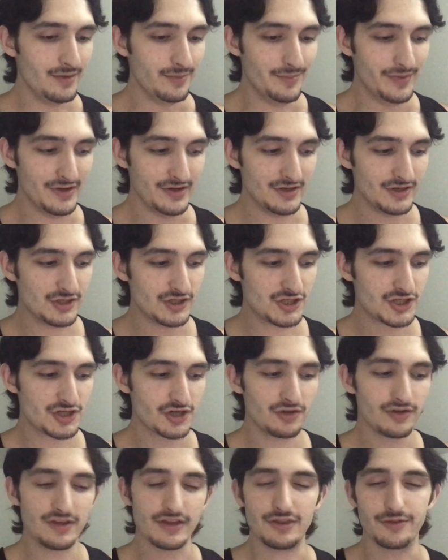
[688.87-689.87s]
But
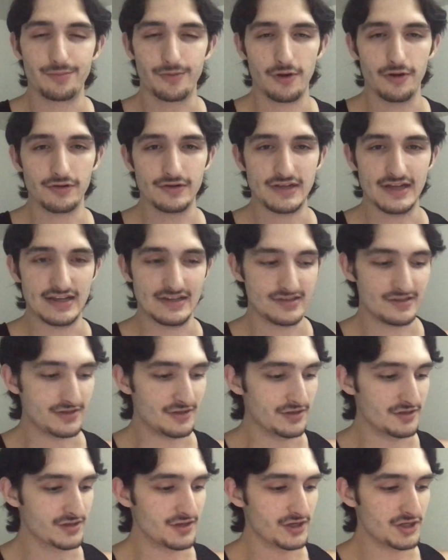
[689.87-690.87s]
surely the
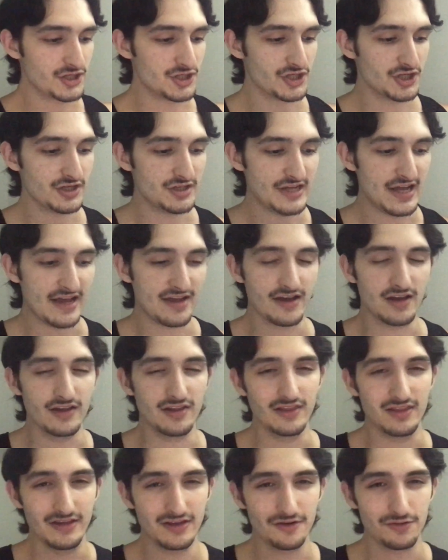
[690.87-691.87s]
protesters should take a
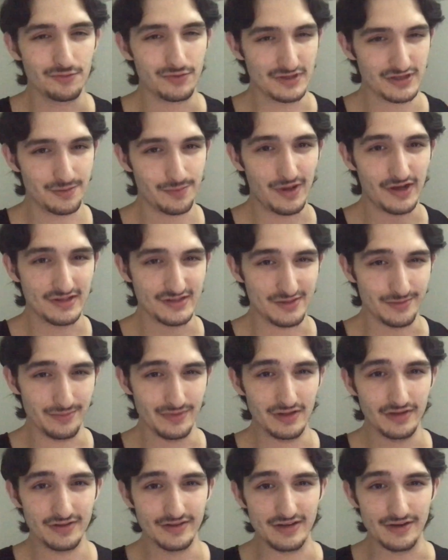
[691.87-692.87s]
little
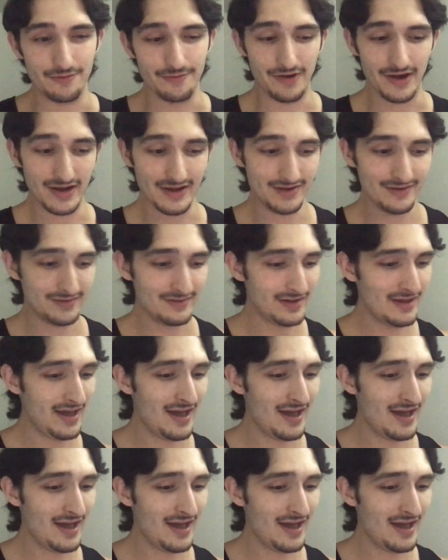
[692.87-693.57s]
responsibility, right?